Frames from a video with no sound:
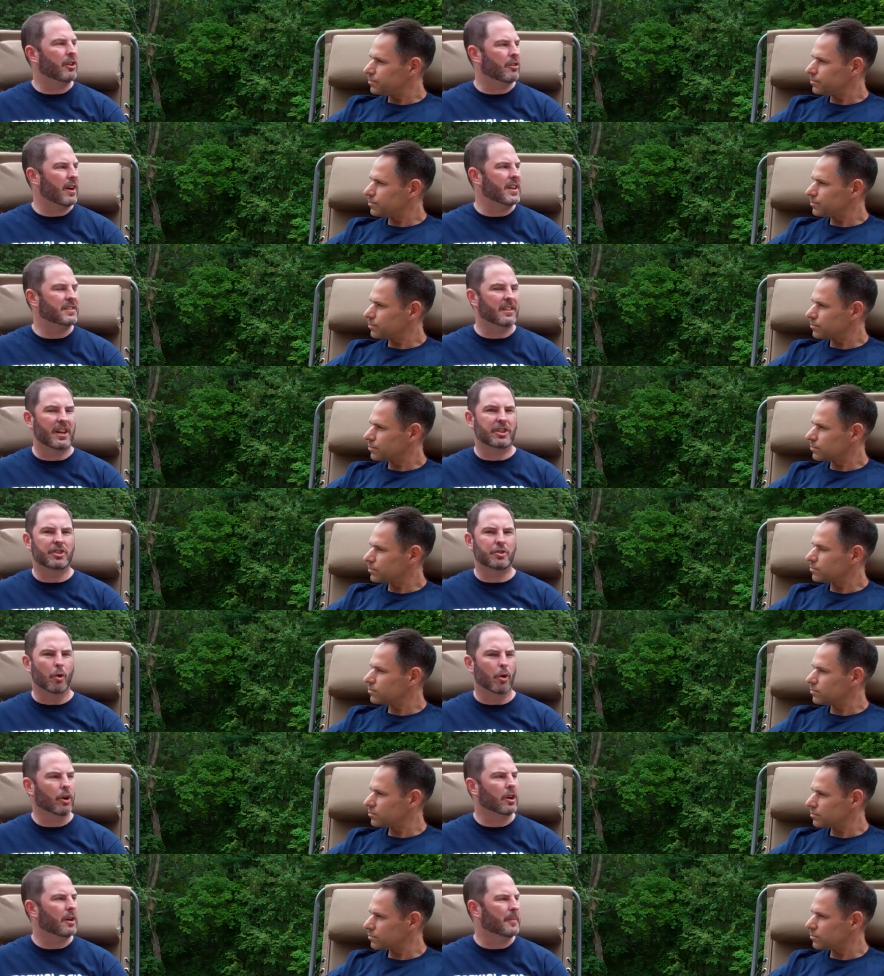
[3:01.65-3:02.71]
Speaker 1: grains like
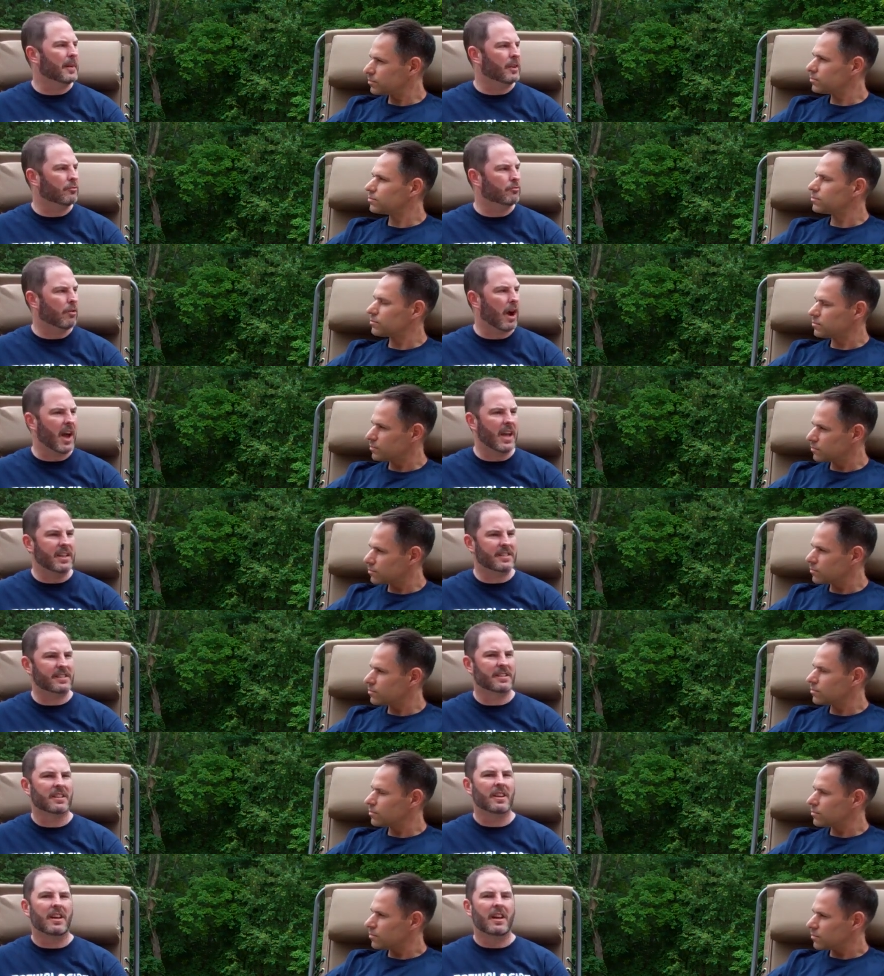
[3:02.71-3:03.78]
sorghum and
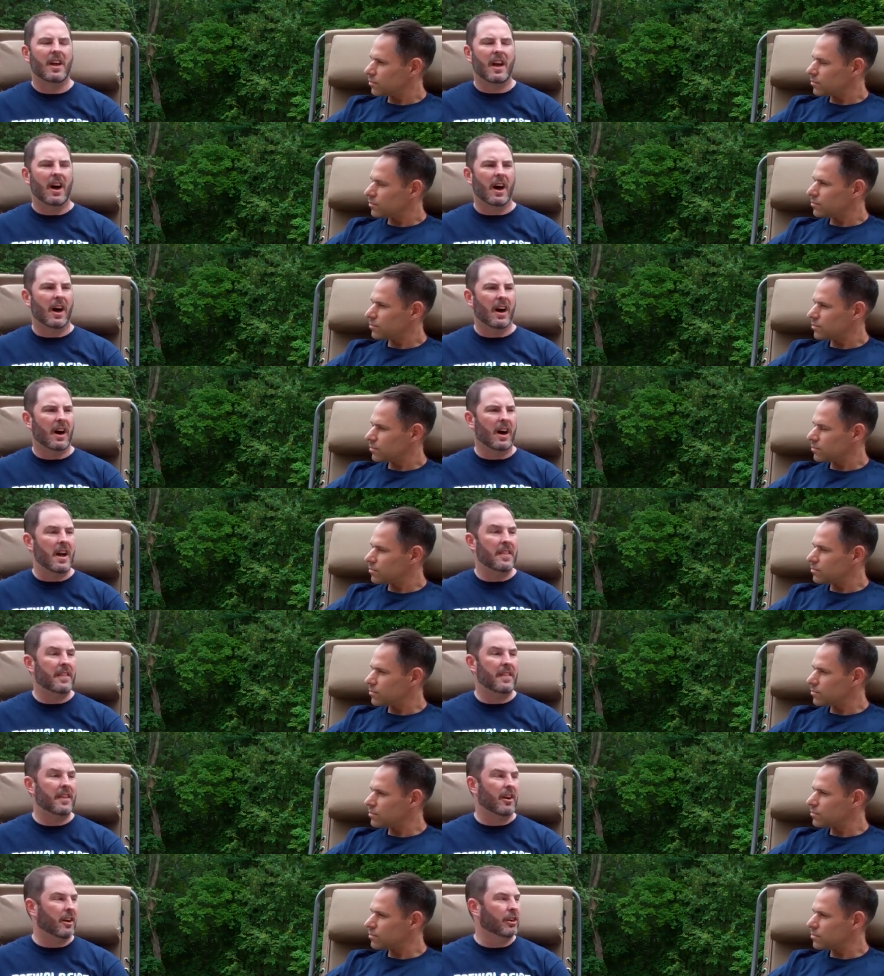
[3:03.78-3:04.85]
rice, uh, and
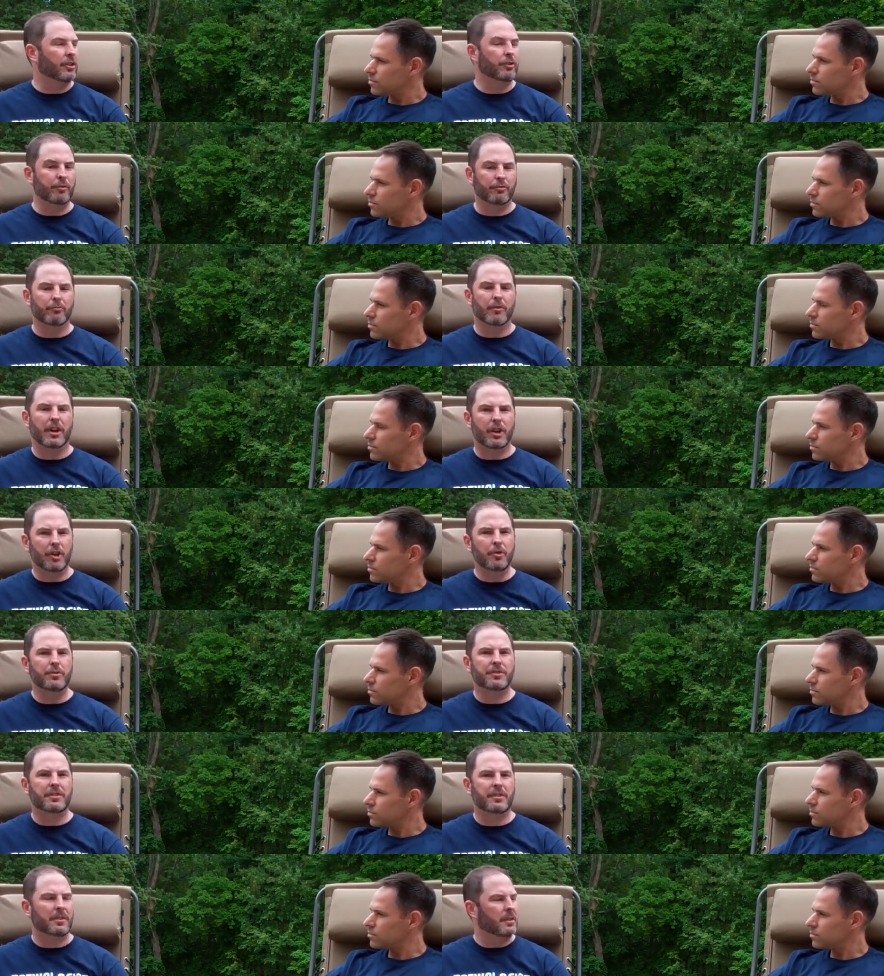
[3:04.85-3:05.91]
then there are
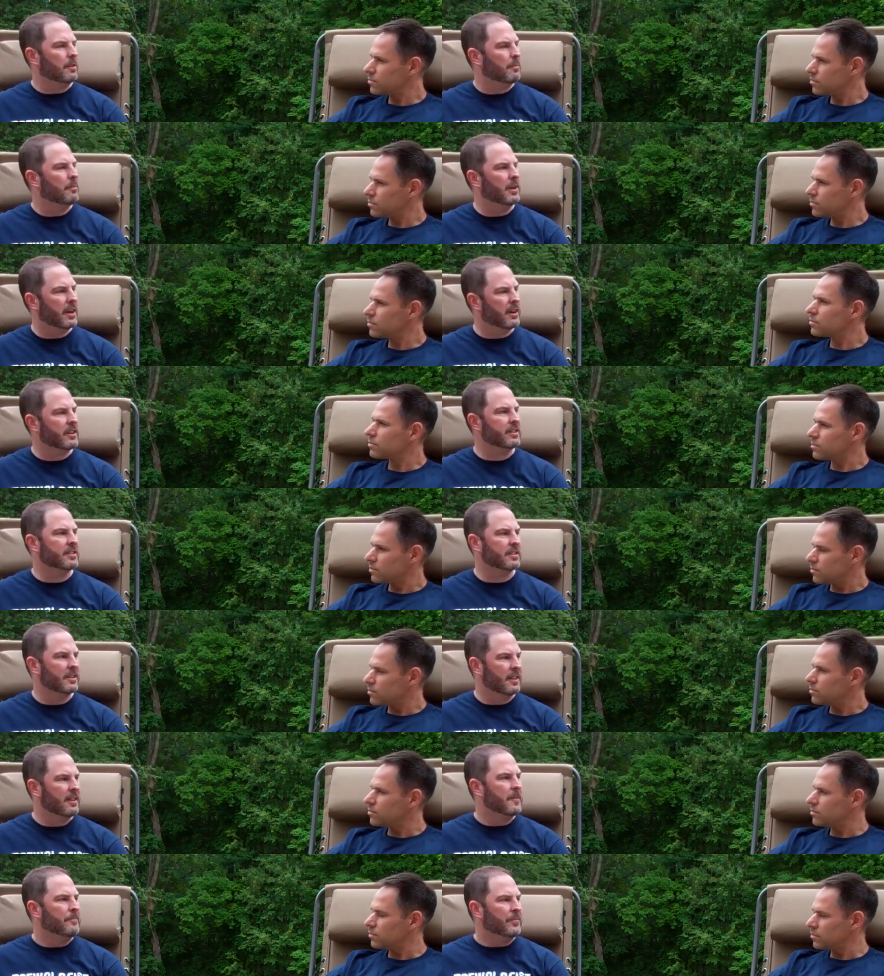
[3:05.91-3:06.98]
gluten-reduced beers,
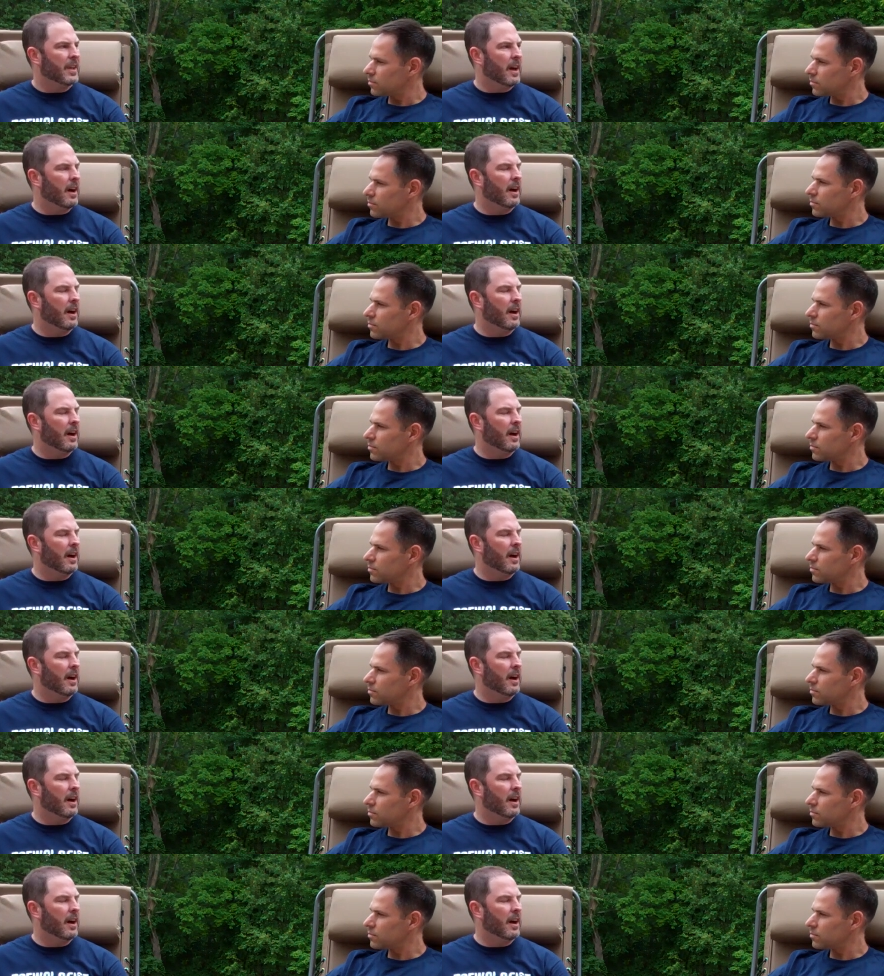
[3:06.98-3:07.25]
mm-hmm.